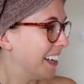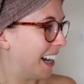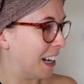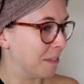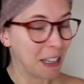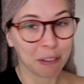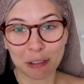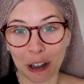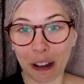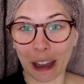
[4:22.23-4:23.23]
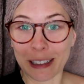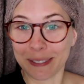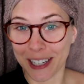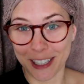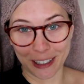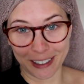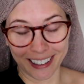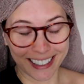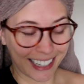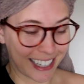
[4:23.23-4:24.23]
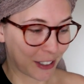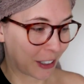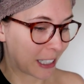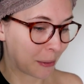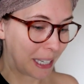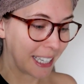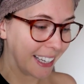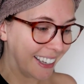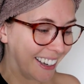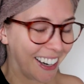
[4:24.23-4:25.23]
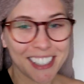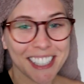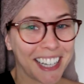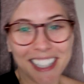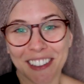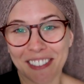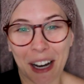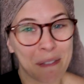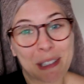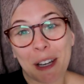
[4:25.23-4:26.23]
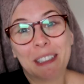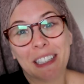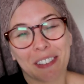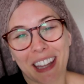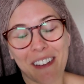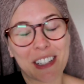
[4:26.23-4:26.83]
If not, then I might show you guys later on this week. I love it. I'm so in love with it.